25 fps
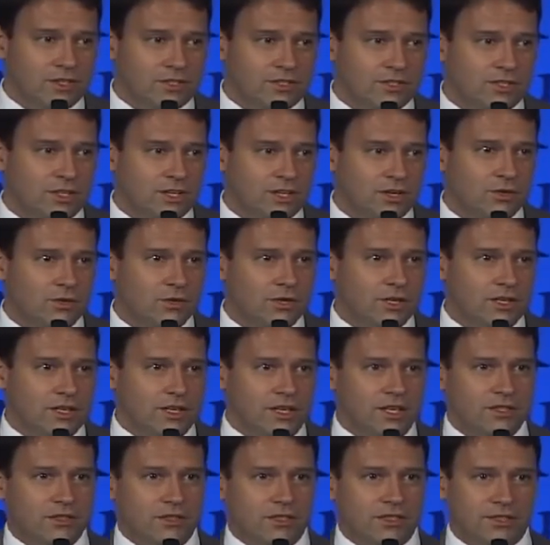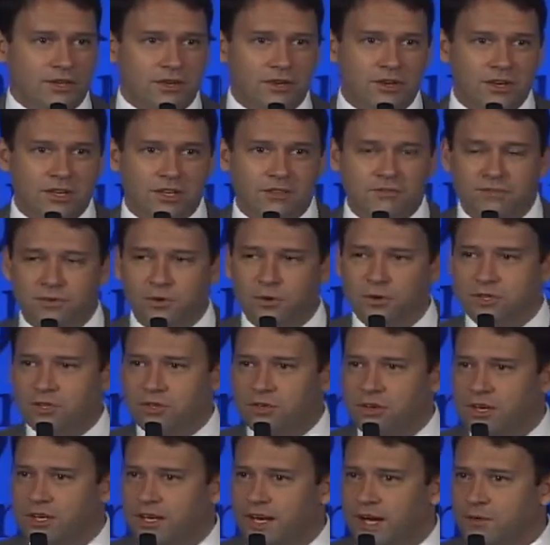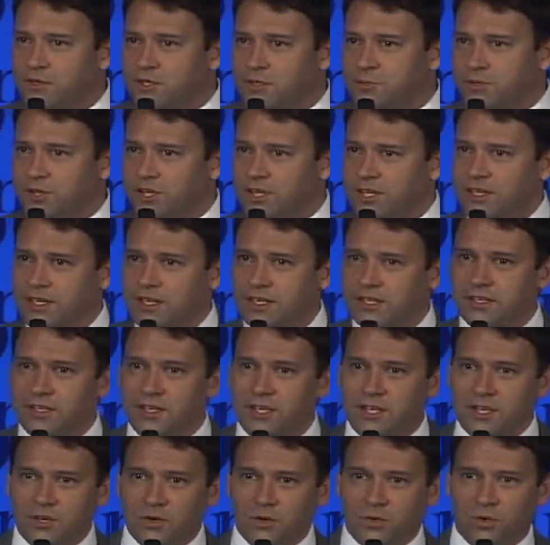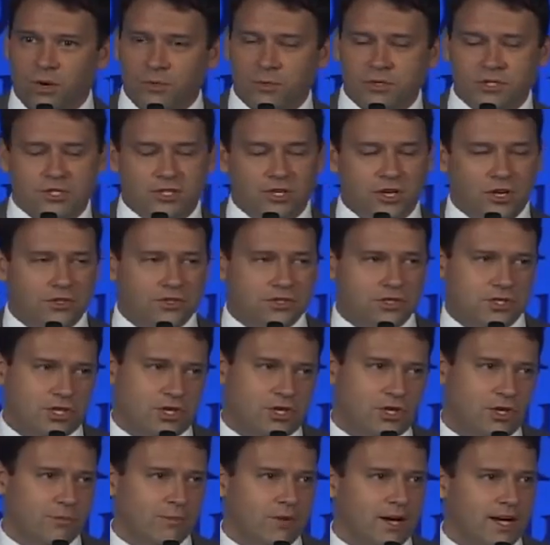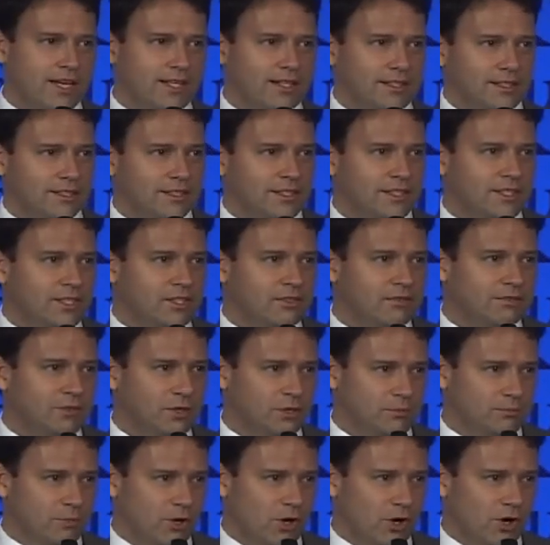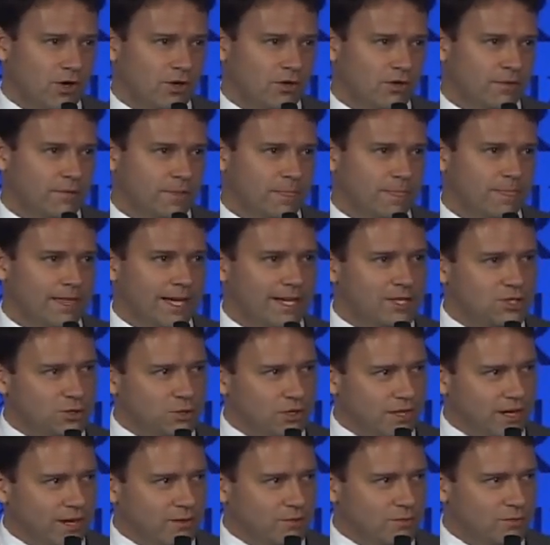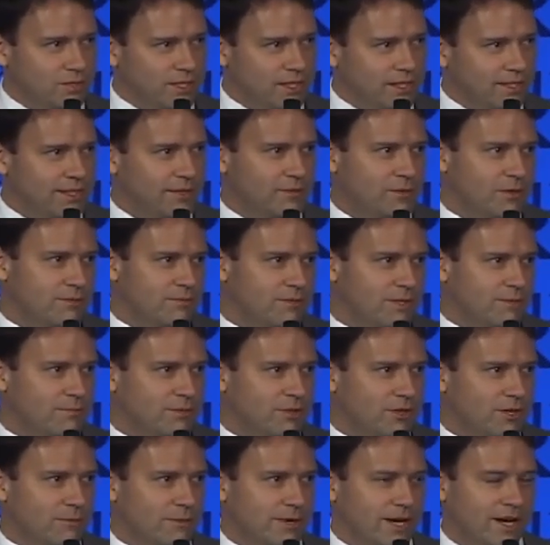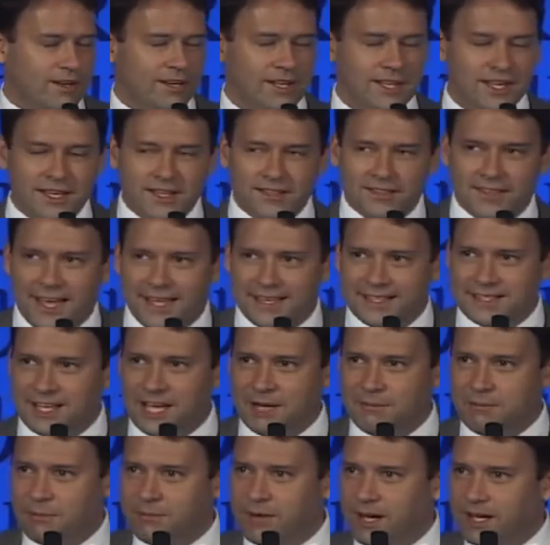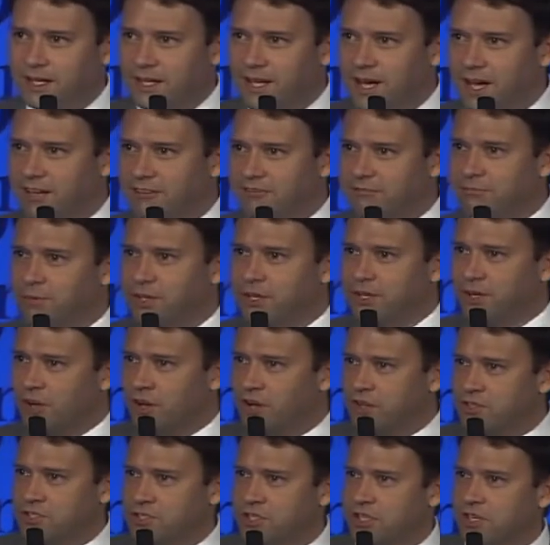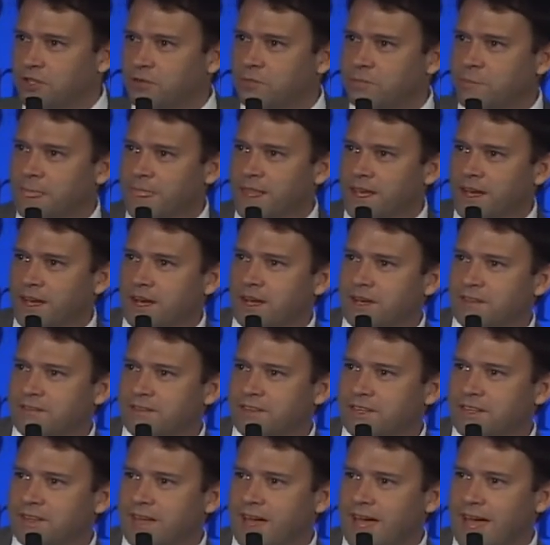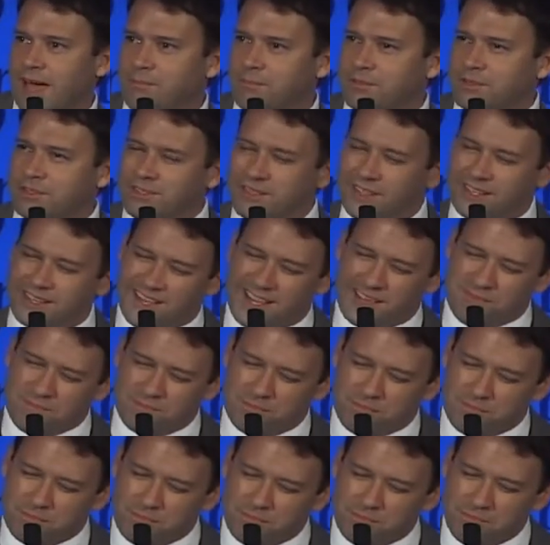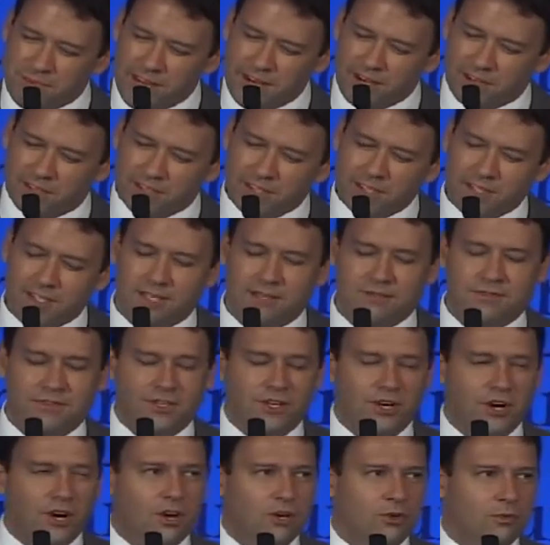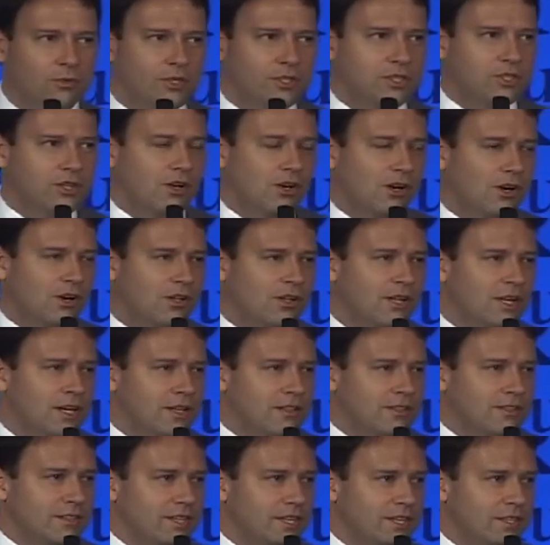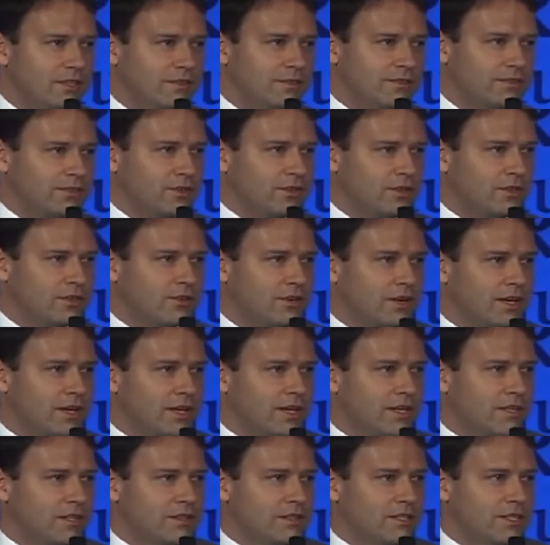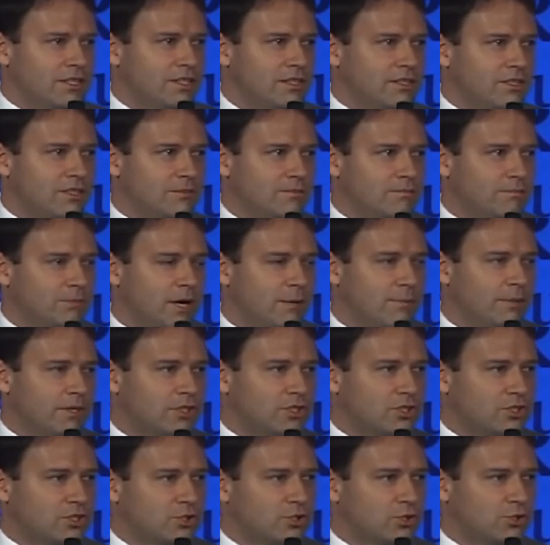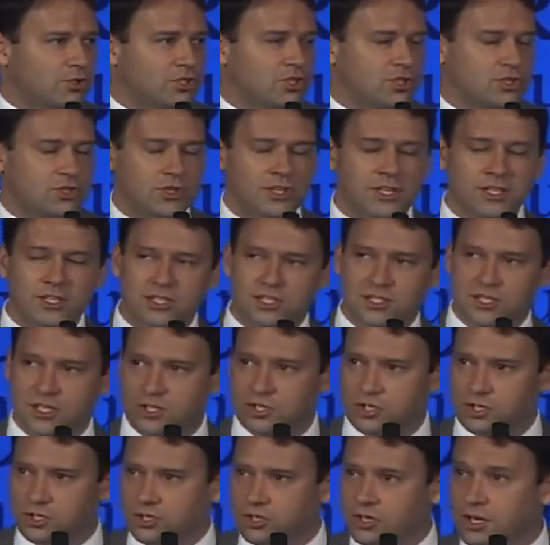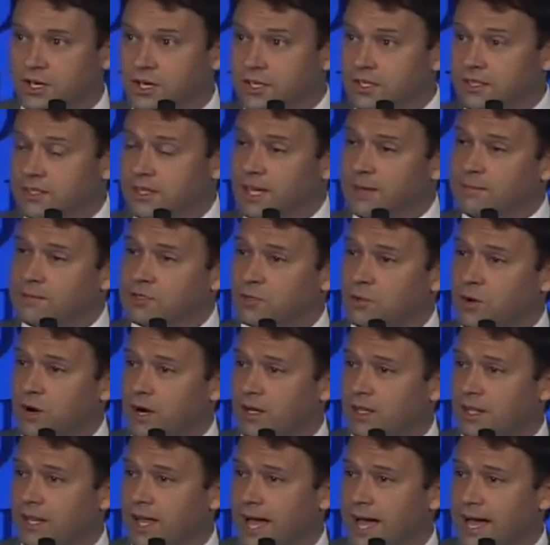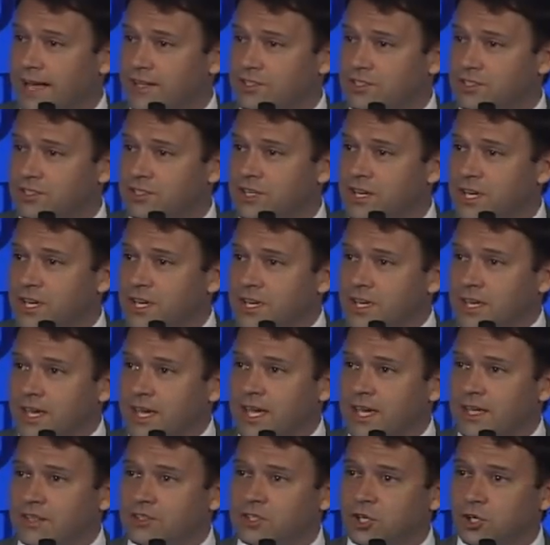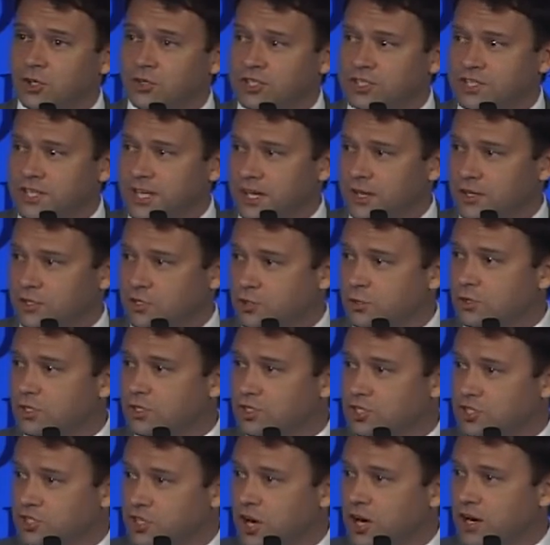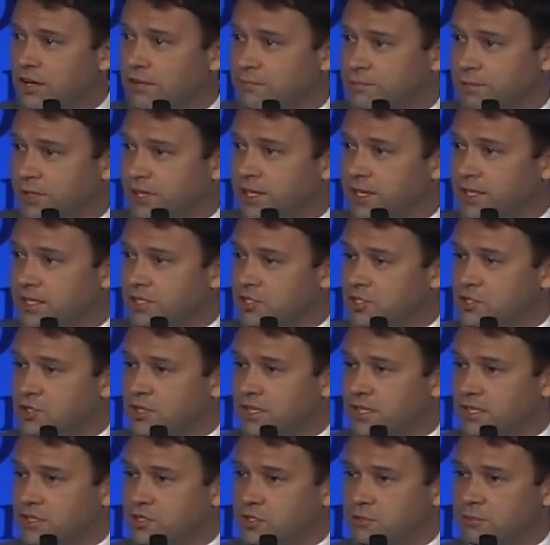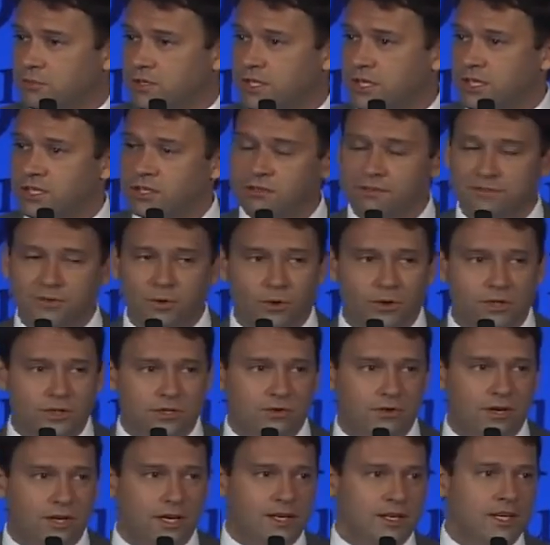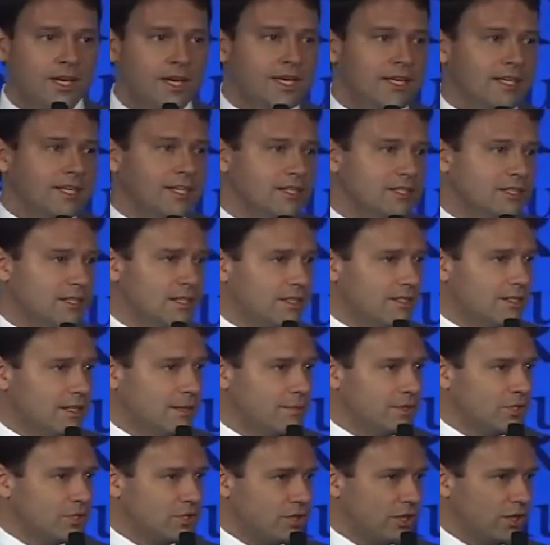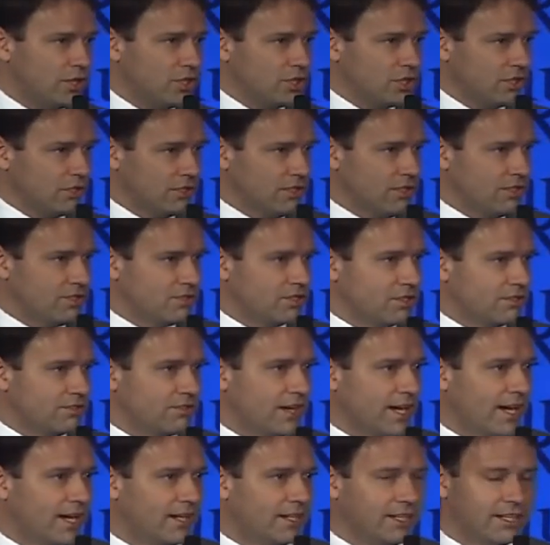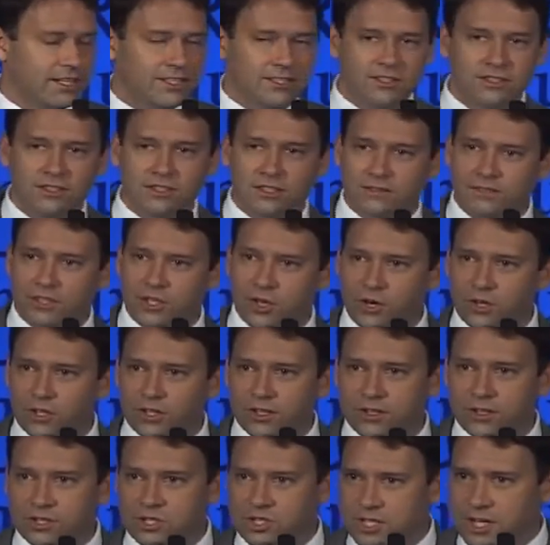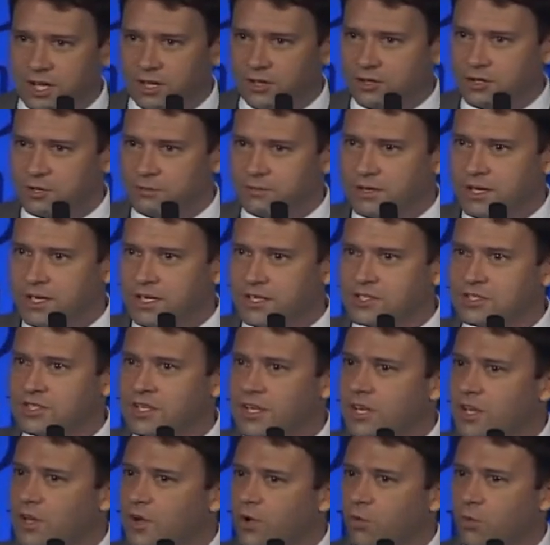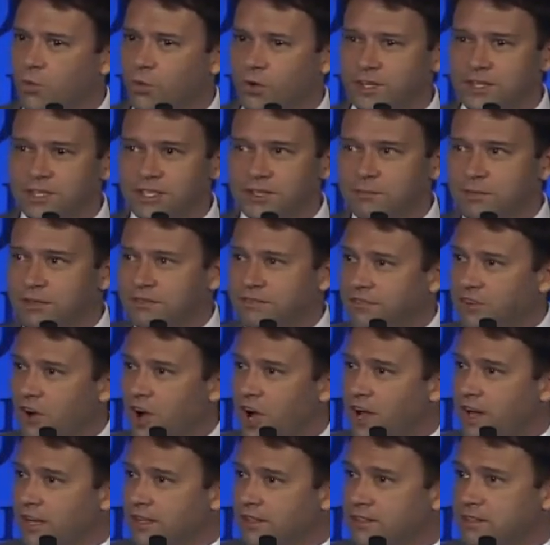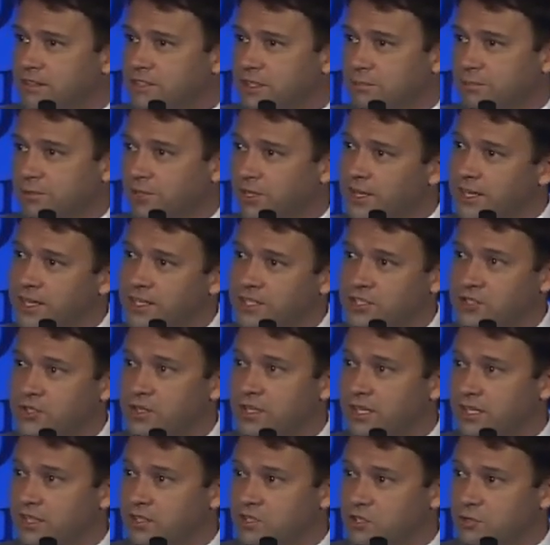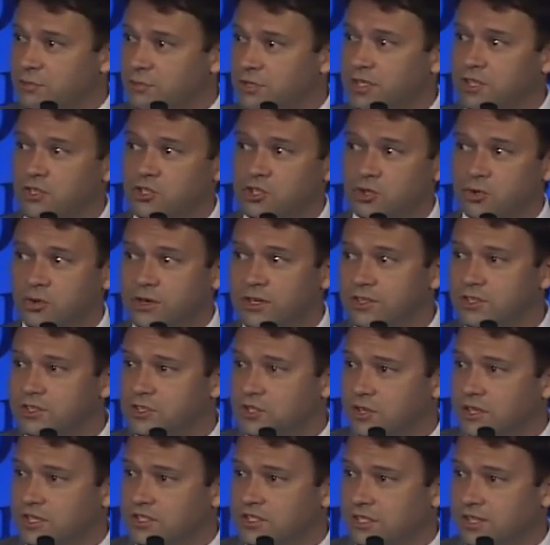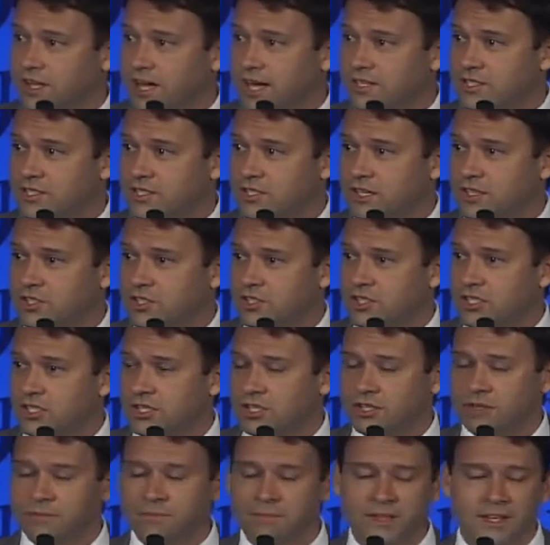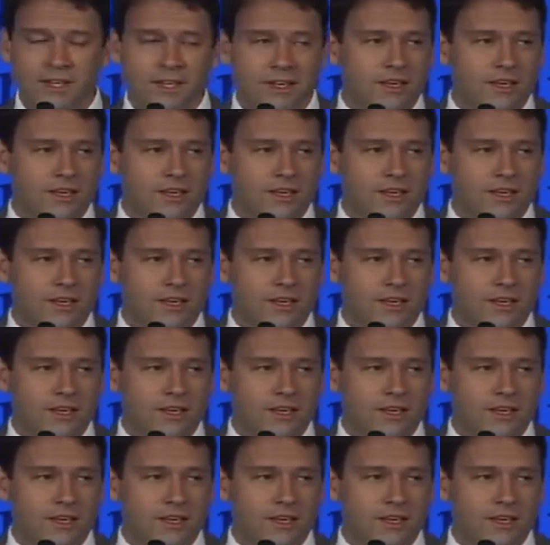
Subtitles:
So in third and fourth grade, I was playing what was called Termite League football. That's what I really remember about that time in my life. But also, an event happened that I barely, if at all, recall. The end of third grade, the public school strings teacher came to our class and told us how you could start playing a string instrument in the fourth grade. He did a demonstration. Here's the violin, the viola, the cello, the bass. Wouldn't it be fun to play a string instrument and join the strings class next year?